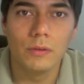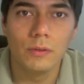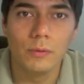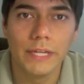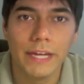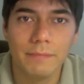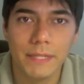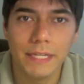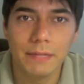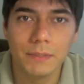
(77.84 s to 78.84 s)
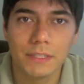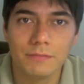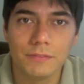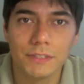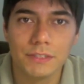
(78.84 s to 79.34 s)
We have been able to
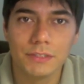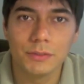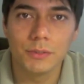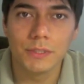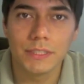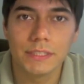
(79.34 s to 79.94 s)
convert the torque